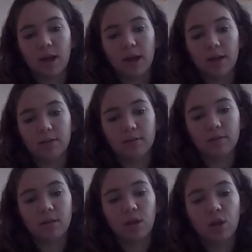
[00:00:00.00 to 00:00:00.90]
as
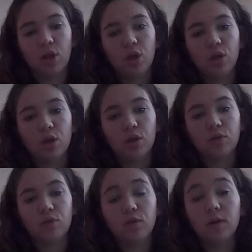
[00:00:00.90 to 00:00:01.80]

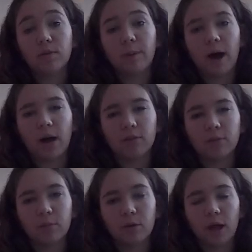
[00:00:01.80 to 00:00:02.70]
soon as possible.